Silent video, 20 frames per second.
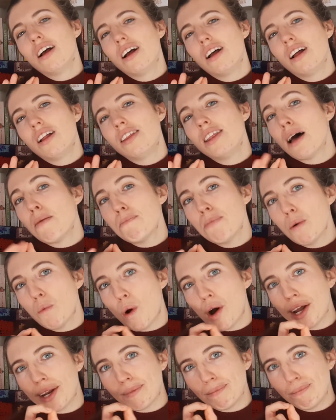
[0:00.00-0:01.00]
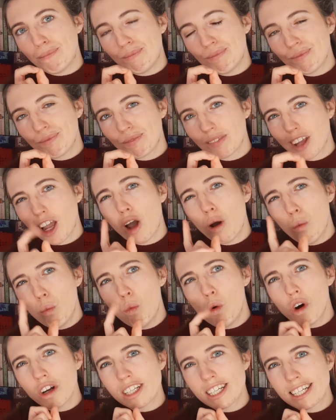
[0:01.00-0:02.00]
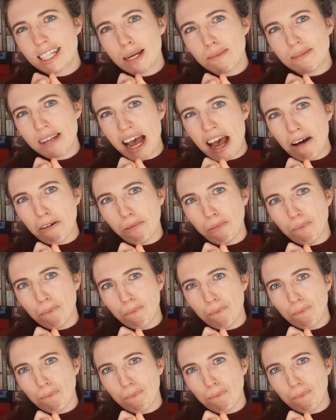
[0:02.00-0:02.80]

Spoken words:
Number 1, Watership Down.